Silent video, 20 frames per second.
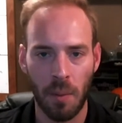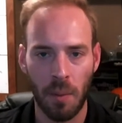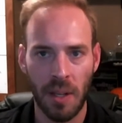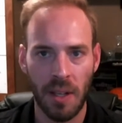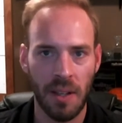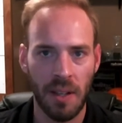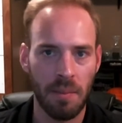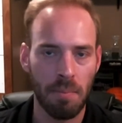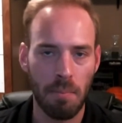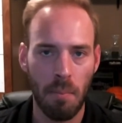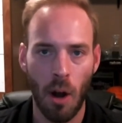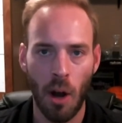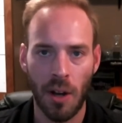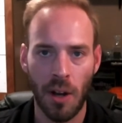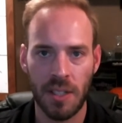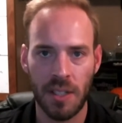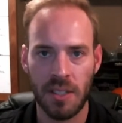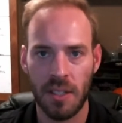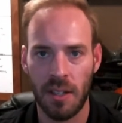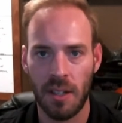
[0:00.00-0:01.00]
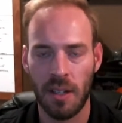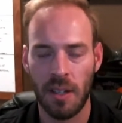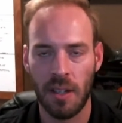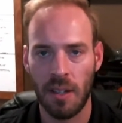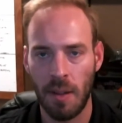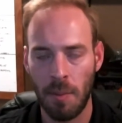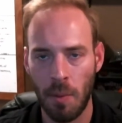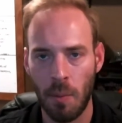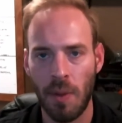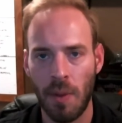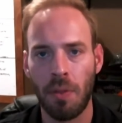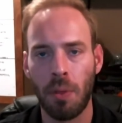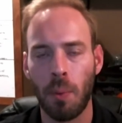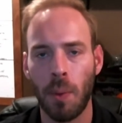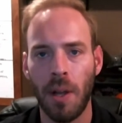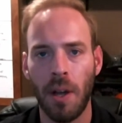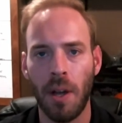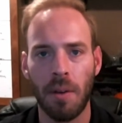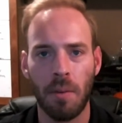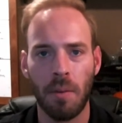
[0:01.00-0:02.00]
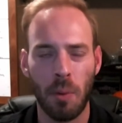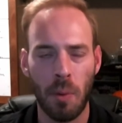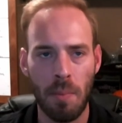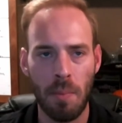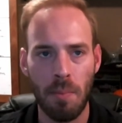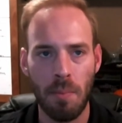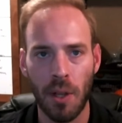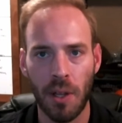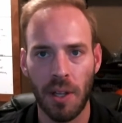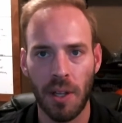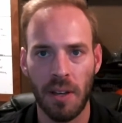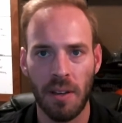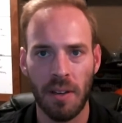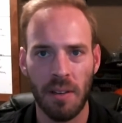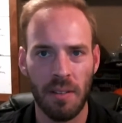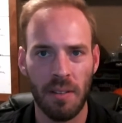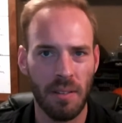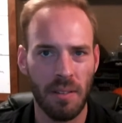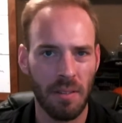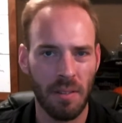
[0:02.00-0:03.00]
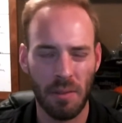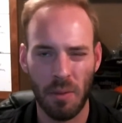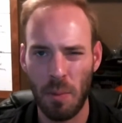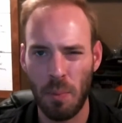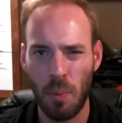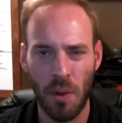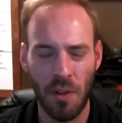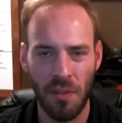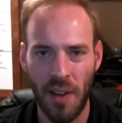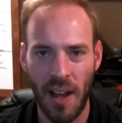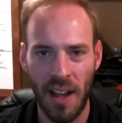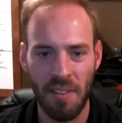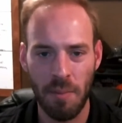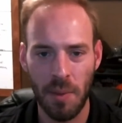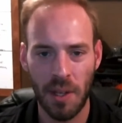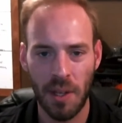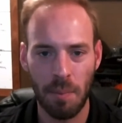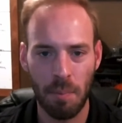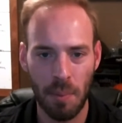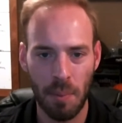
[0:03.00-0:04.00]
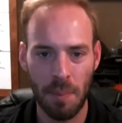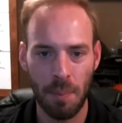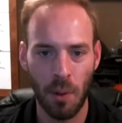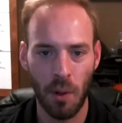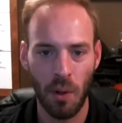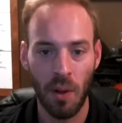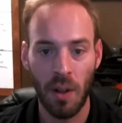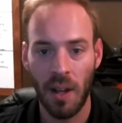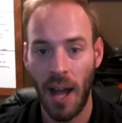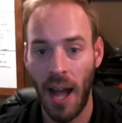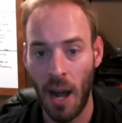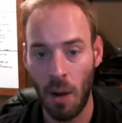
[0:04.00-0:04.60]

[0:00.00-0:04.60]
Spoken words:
We market to, we have 3.5 million people